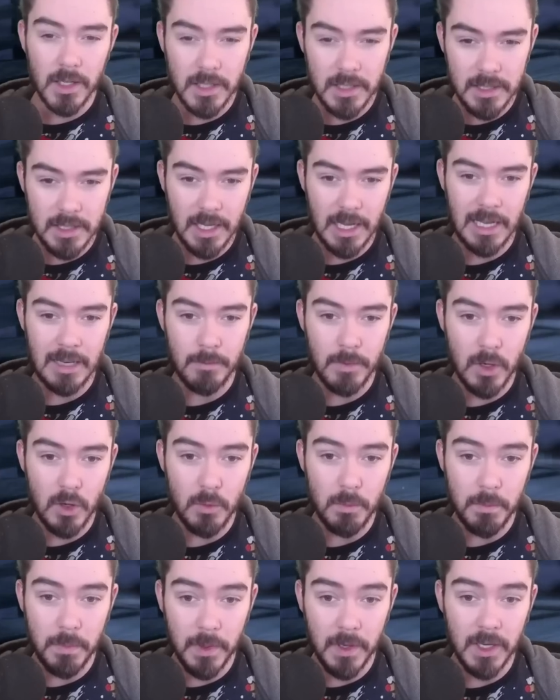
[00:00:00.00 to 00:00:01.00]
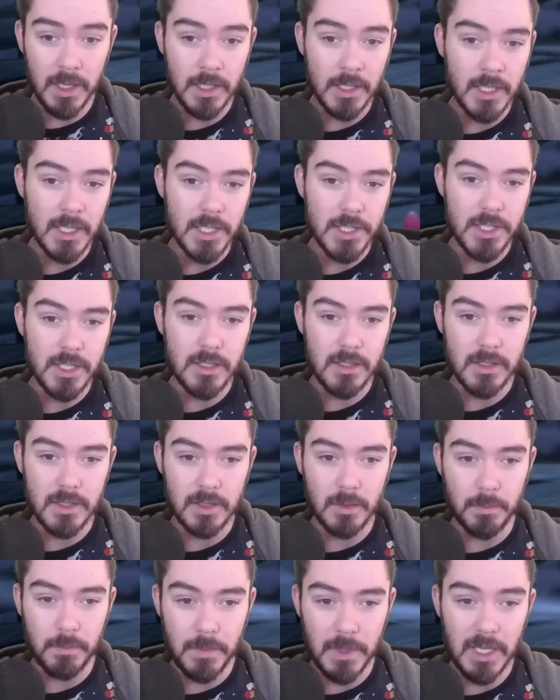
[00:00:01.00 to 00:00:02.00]
as Genbo, but she
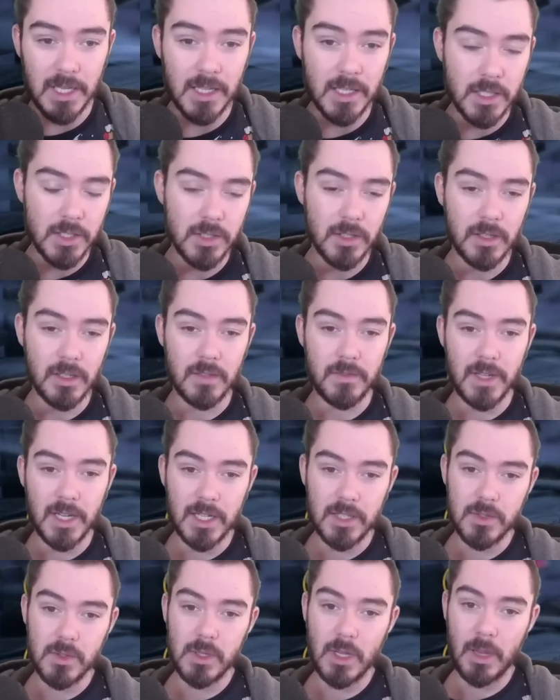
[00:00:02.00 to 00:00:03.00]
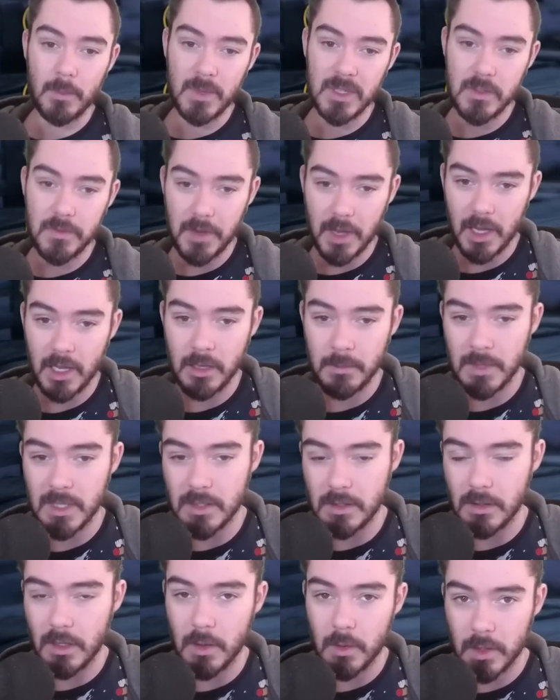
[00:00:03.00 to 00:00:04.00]
does a big chunk of extra damage for
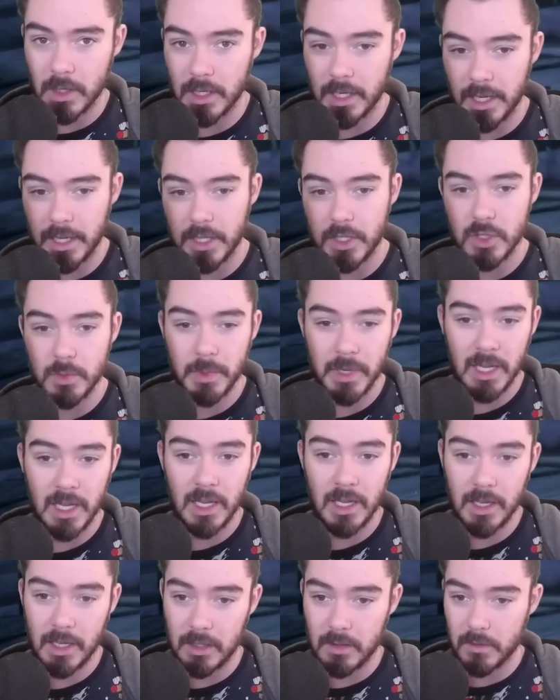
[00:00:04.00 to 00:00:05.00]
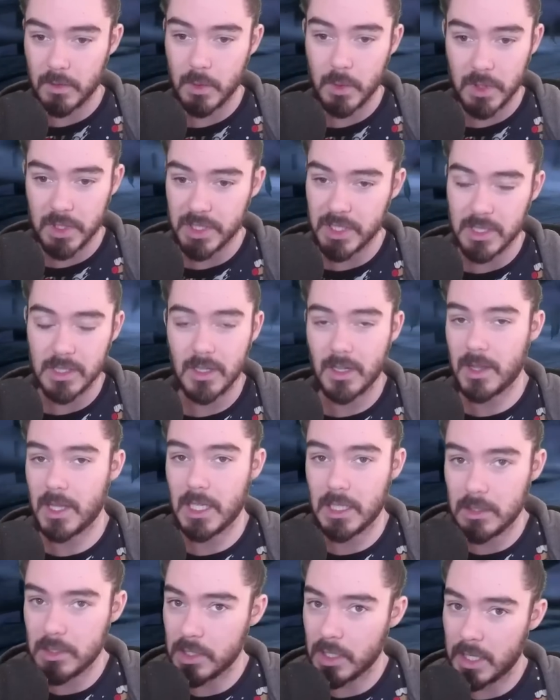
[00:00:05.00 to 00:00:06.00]
enemies lower on HP. And of course, she's got
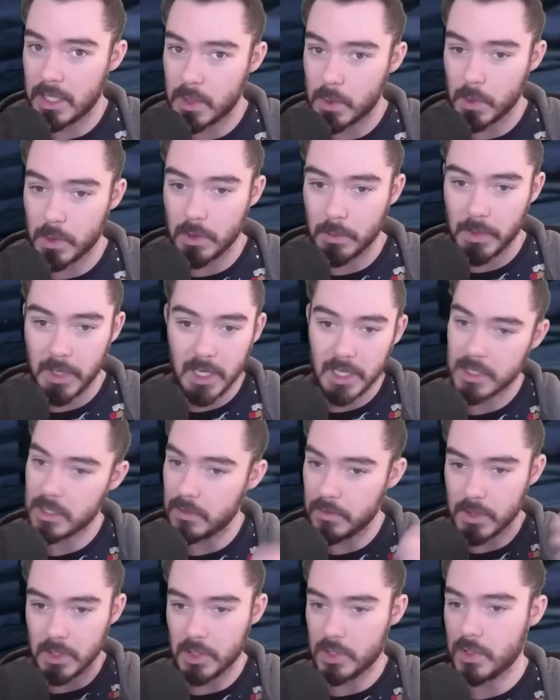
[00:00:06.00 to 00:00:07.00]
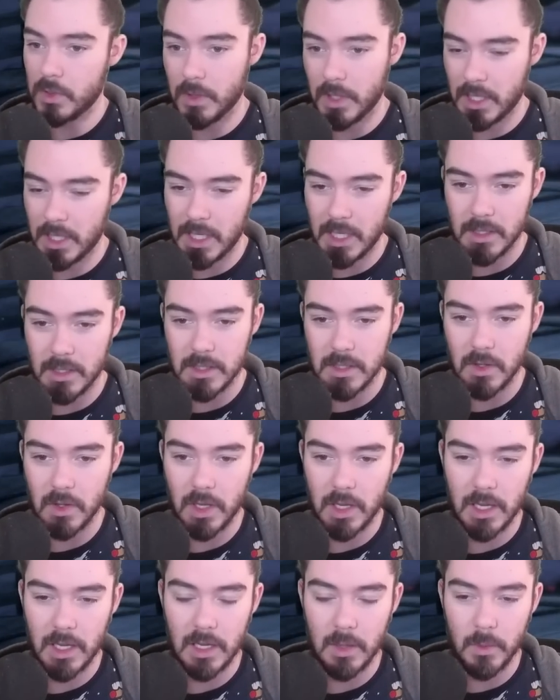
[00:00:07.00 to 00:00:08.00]
that chance with her passive to join in and do
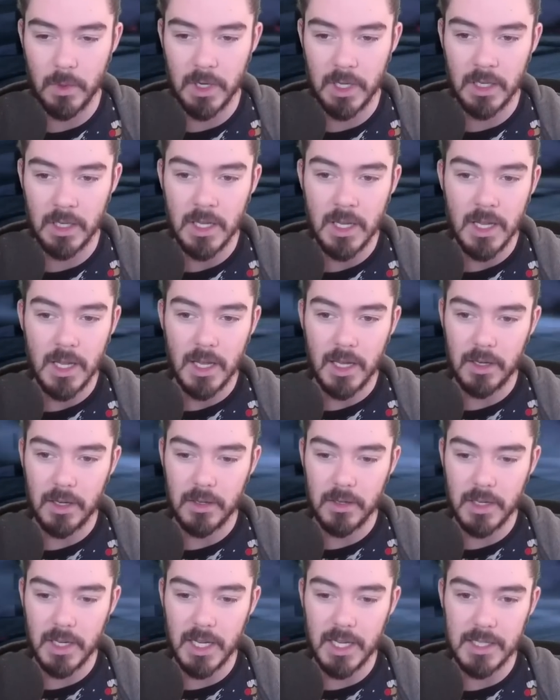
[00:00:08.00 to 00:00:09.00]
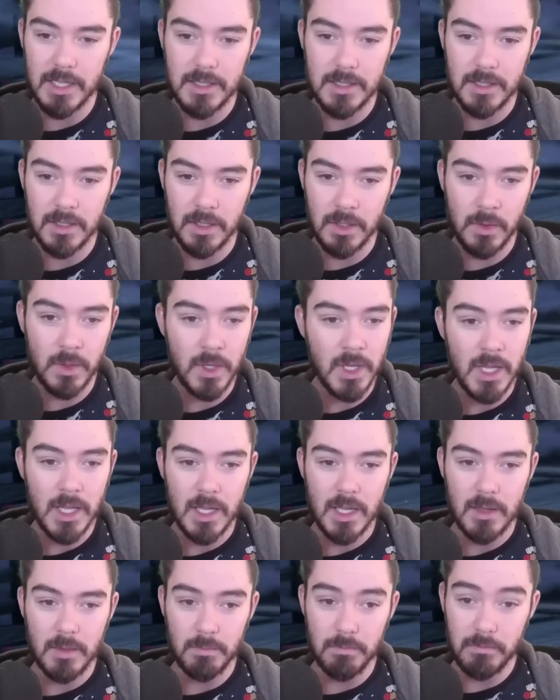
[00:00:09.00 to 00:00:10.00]
that A1. Uh, her A2
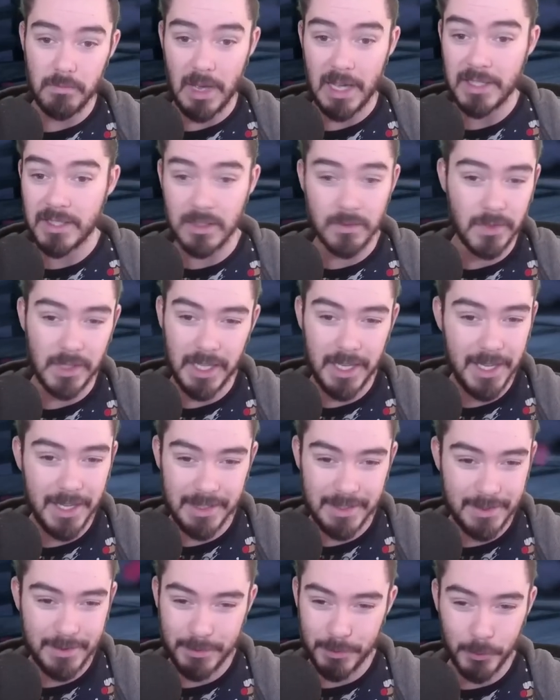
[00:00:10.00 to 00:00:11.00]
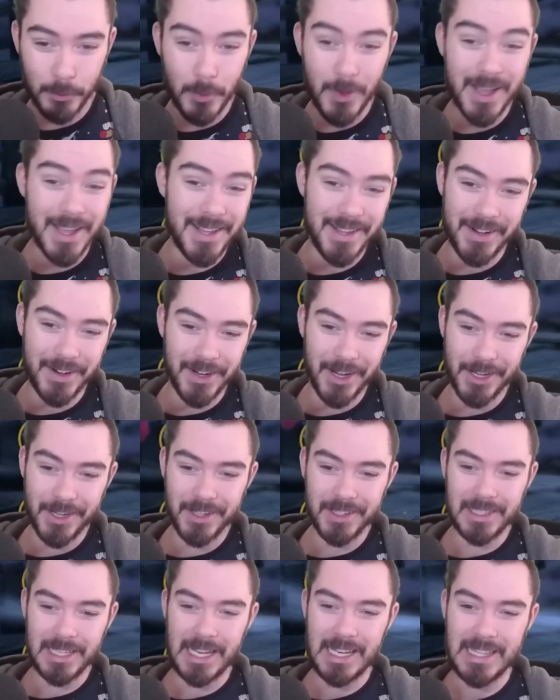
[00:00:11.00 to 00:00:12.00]
massively hits way
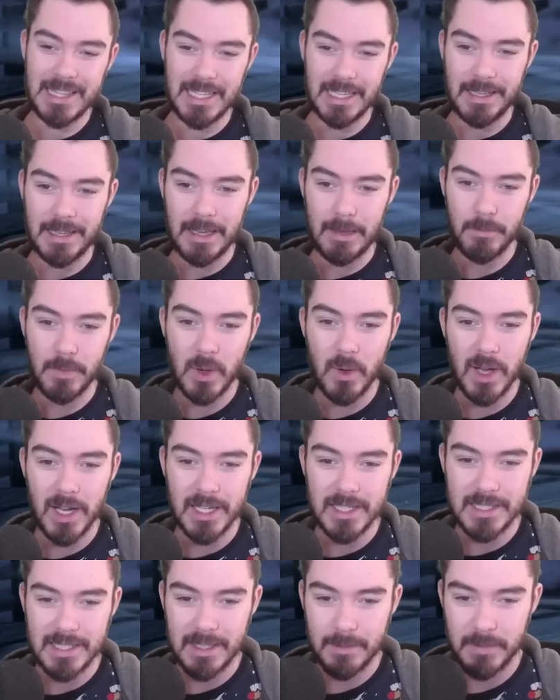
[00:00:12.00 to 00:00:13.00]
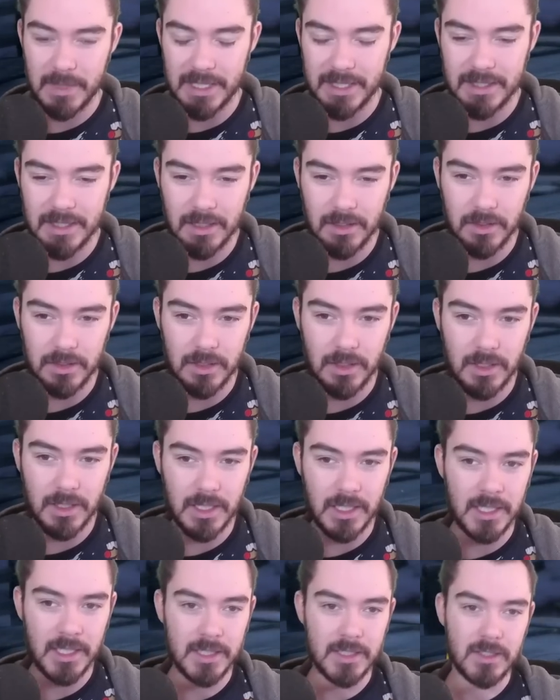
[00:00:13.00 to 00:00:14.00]
harder than anything Genbo has, that big single
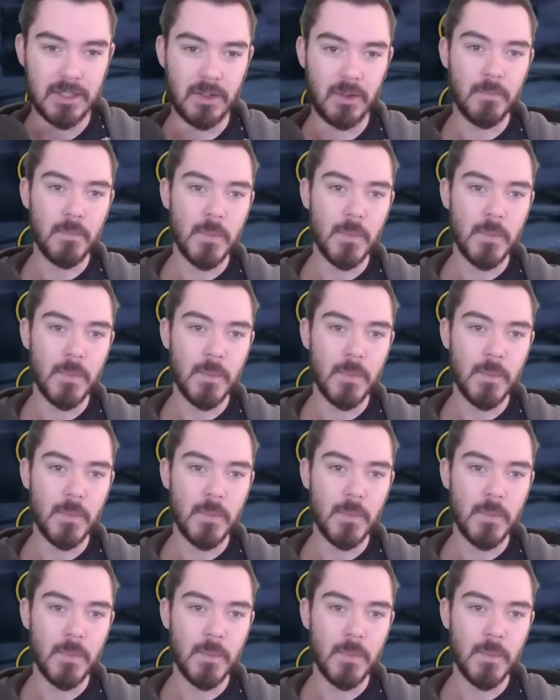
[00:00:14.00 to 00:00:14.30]
target hit. So